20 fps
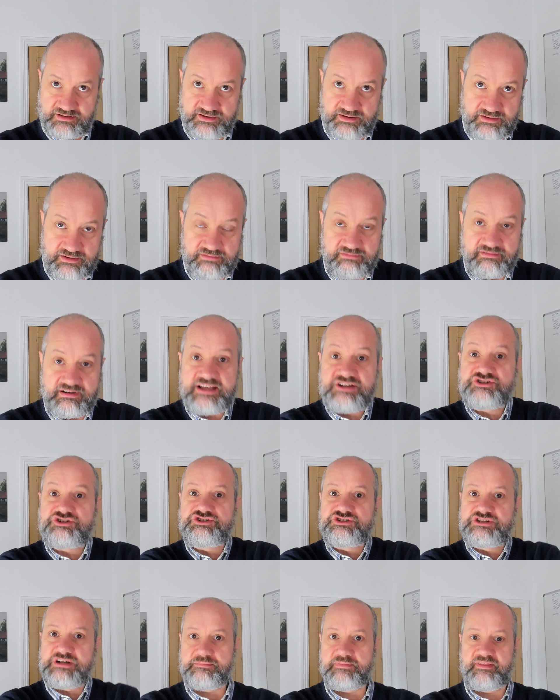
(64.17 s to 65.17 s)
the
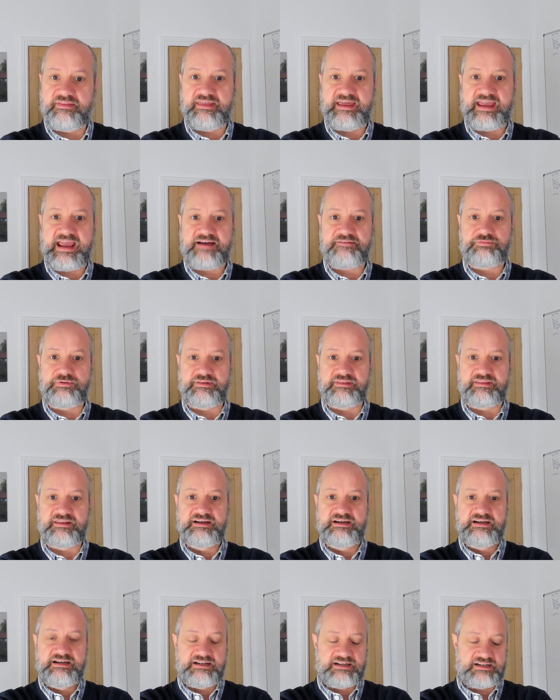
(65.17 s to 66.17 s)
relationship that they have with
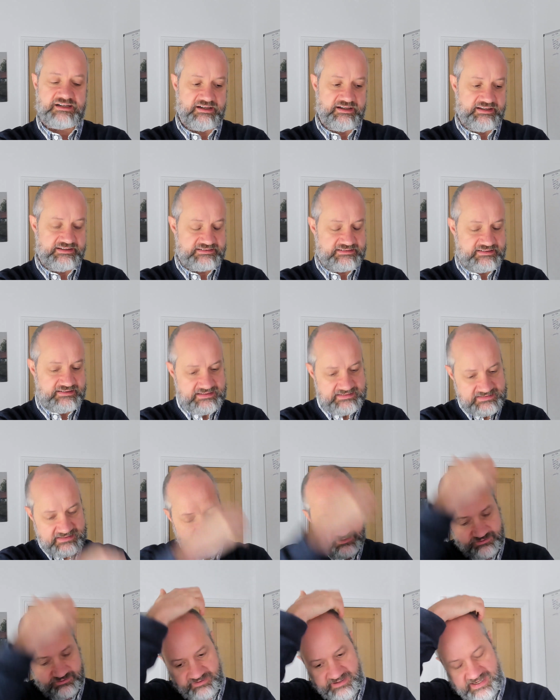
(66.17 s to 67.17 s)
clients. And this
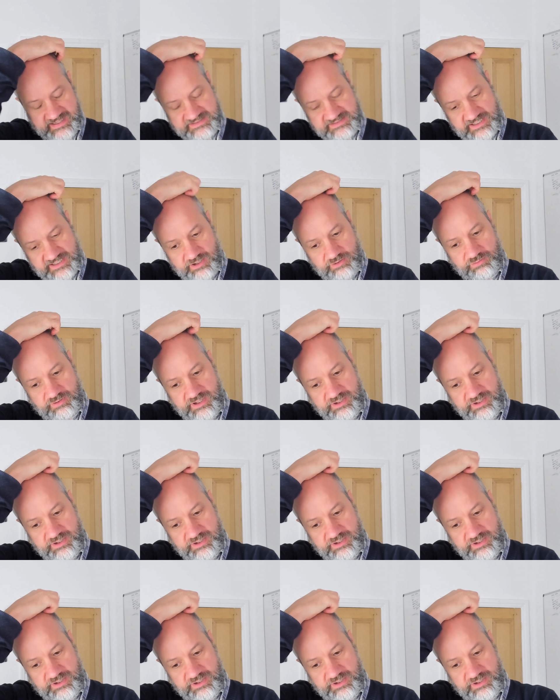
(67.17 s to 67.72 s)
can create a whole